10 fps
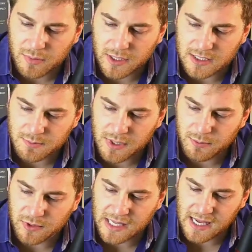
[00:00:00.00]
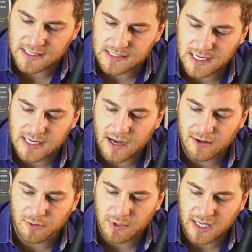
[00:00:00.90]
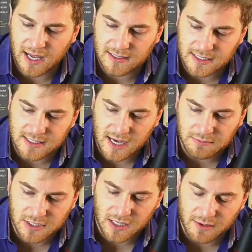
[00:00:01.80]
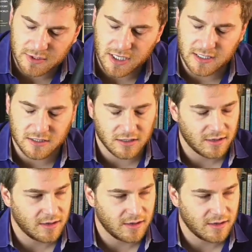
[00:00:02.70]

because people can't say now that we can't adapt to climate change.